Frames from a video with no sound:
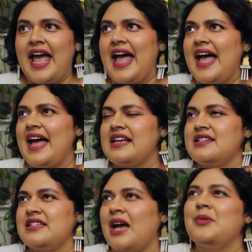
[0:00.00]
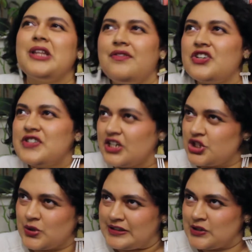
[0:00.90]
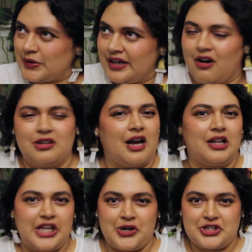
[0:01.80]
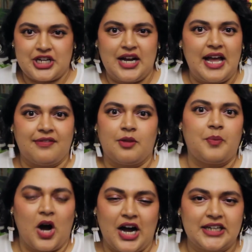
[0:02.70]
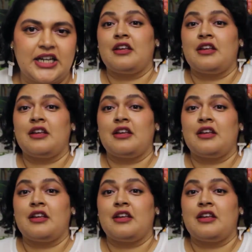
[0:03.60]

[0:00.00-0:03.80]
and I believe there's like a short story called Alyosha and the Pot.